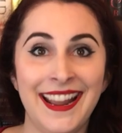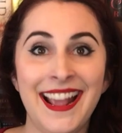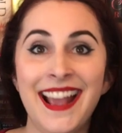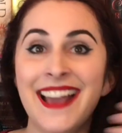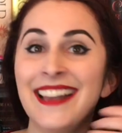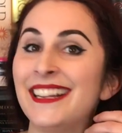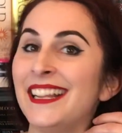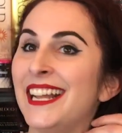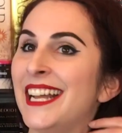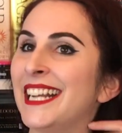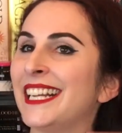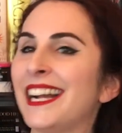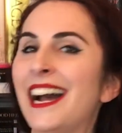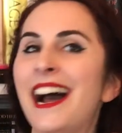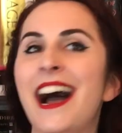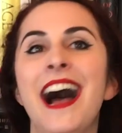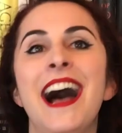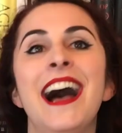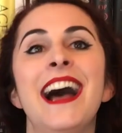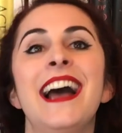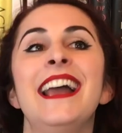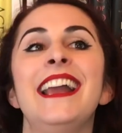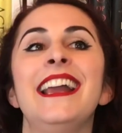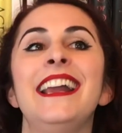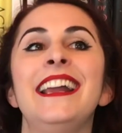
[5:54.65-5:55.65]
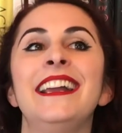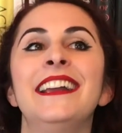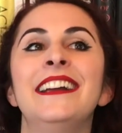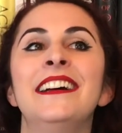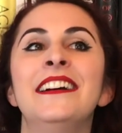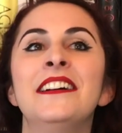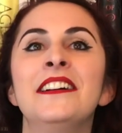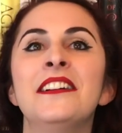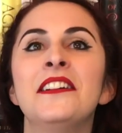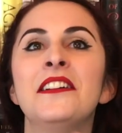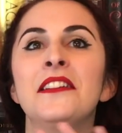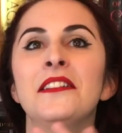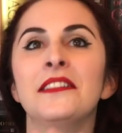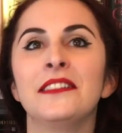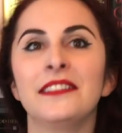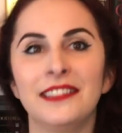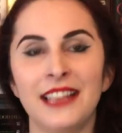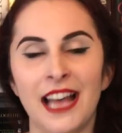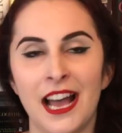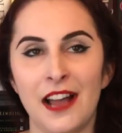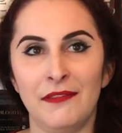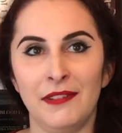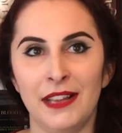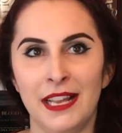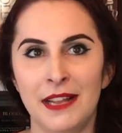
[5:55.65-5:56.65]
And like, I
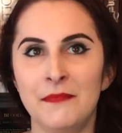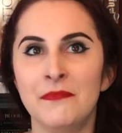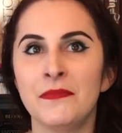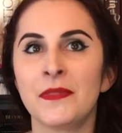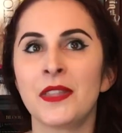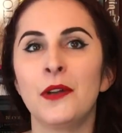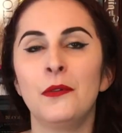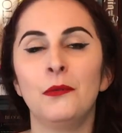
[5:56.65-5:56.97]
love it.